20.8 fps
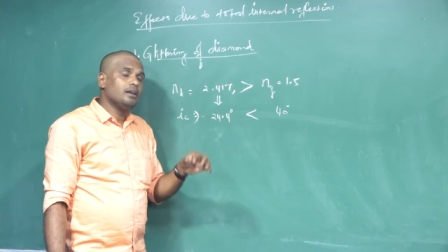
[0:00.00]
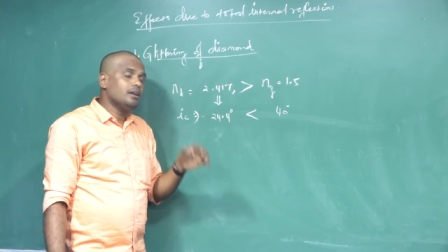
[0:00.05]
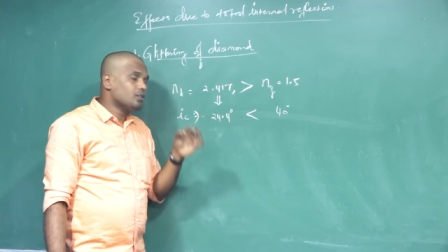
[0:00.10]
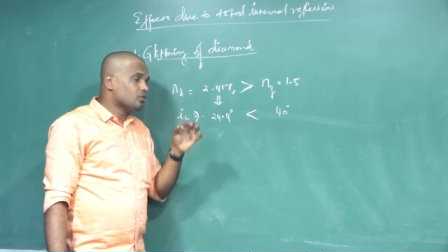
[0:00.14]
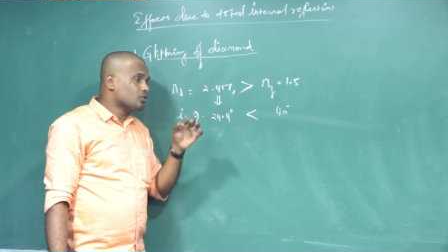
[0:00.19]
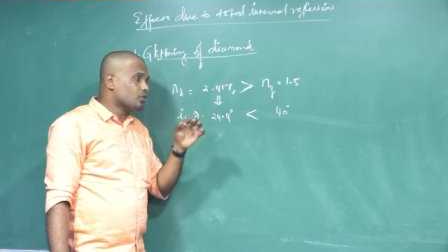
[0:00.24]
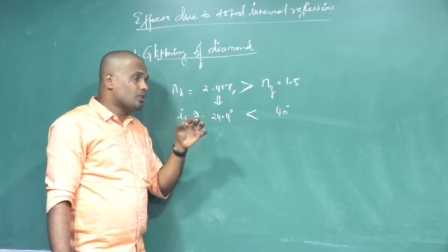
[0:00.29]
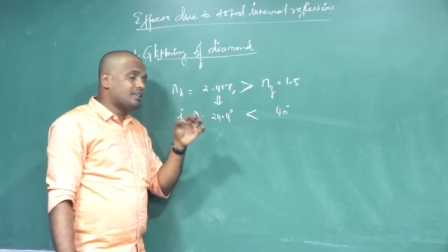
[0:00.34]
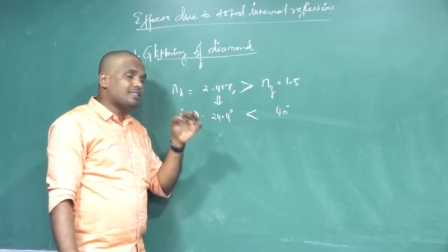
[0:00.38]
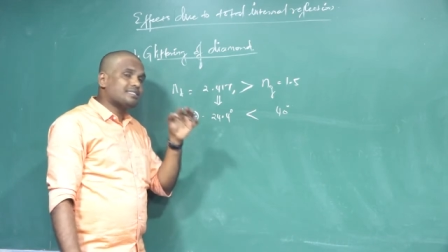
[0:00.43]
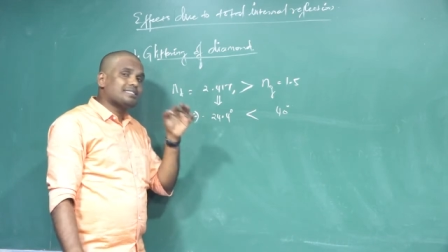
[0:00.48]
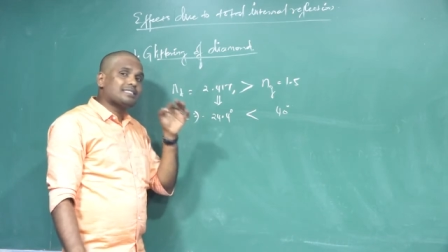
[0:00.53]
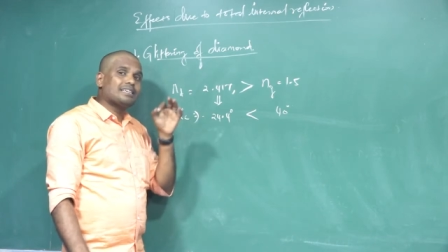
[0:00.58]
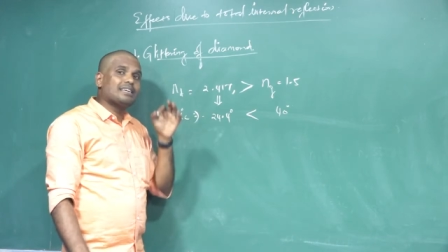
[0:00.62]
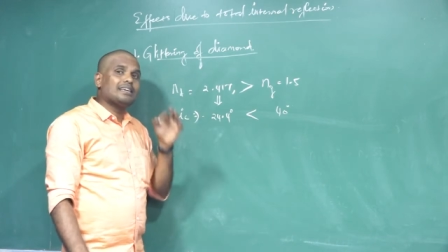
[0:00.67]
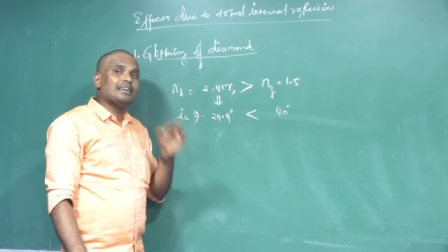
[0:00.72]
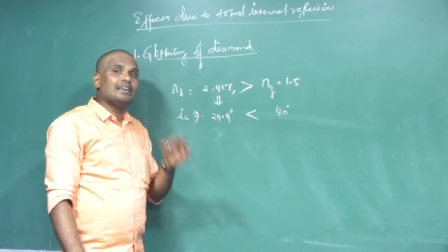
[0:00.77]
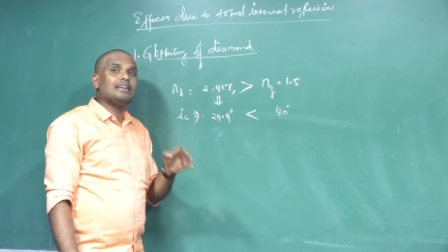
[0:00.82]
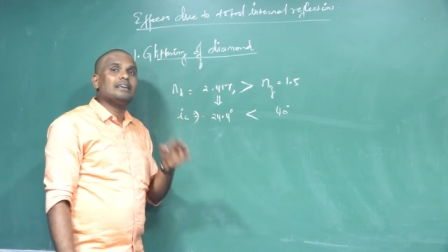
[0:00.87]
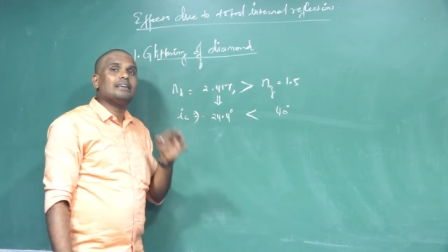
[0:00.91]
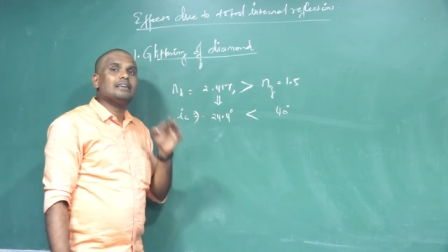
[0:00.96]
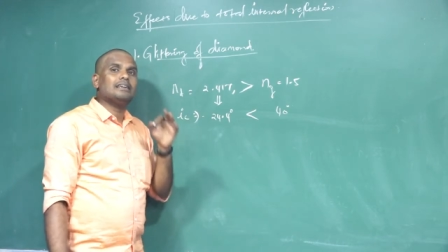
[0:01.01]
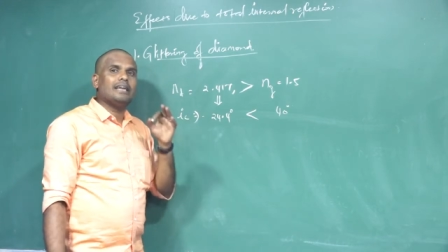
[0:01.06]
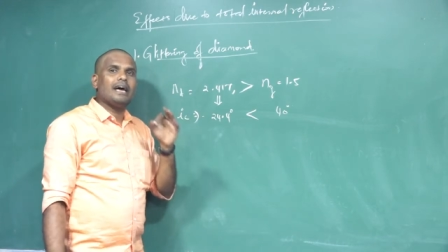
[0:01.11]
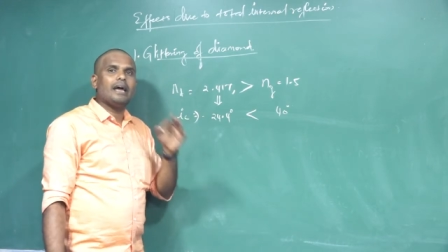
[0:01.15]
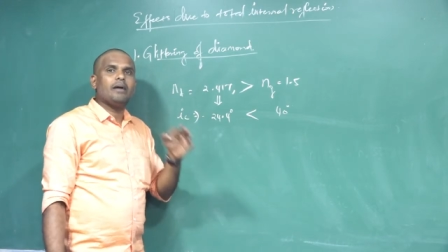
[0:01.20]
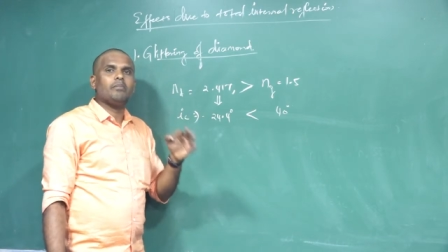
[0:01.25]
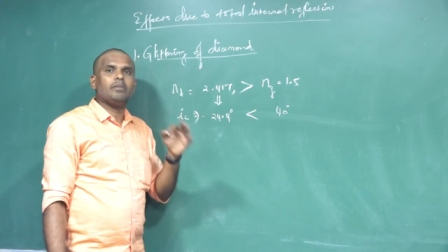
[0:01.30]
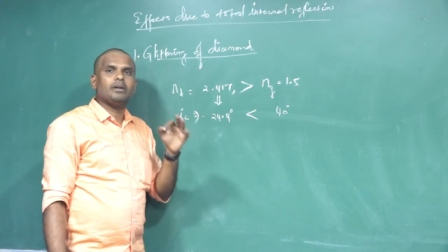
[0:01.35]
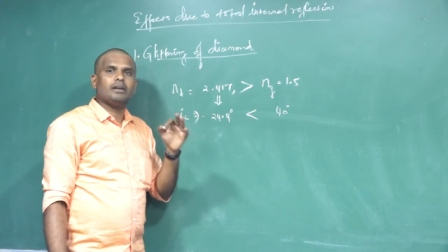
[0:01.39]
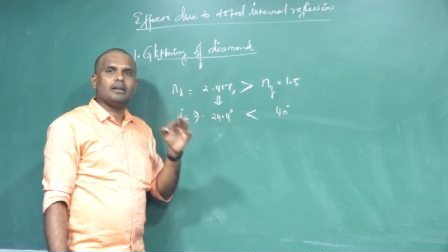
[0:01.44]
So a skilled
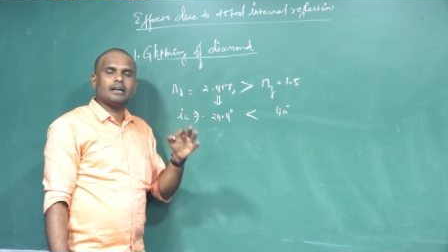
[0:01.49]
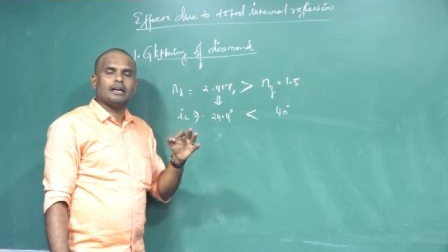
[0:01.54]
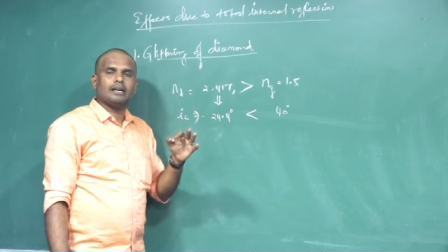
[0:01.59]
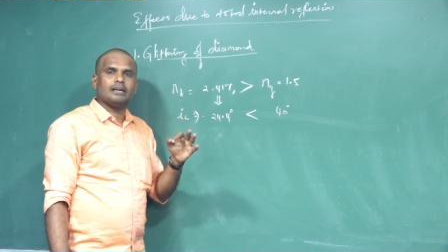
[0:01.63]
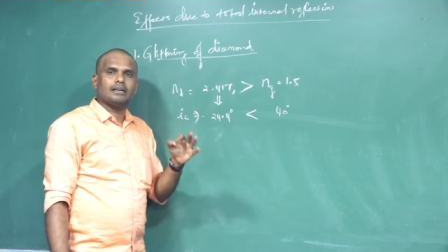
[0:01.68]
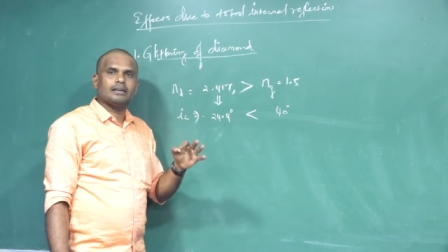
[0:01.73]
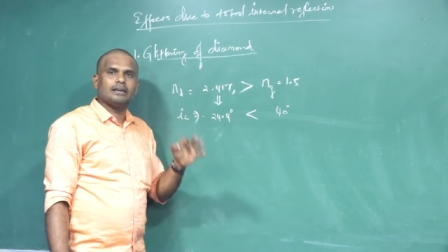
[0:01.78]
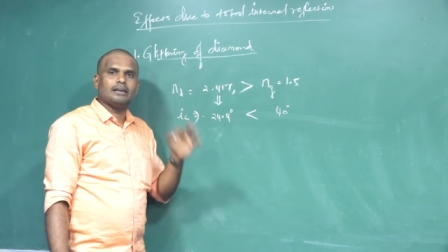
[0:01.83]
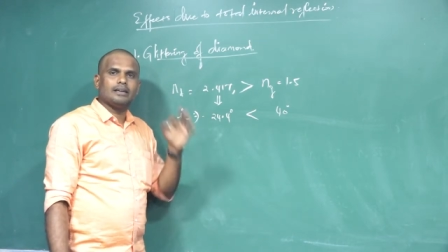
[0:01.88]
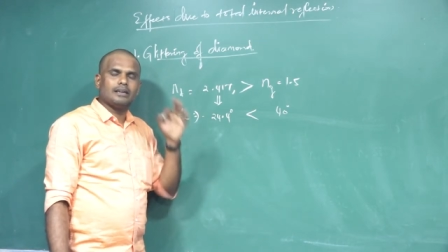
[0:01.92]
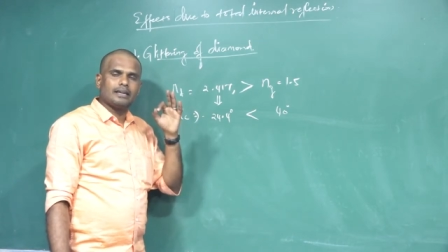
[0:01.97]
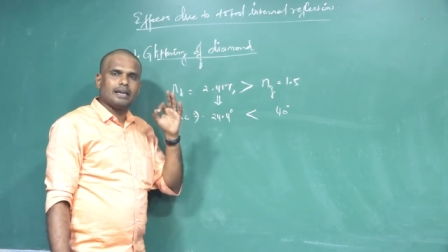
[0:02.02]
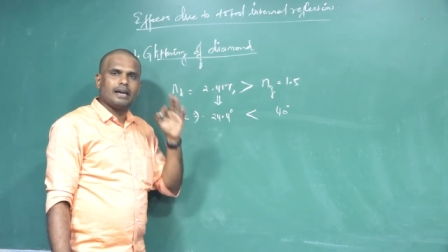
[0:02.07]
diamond cutter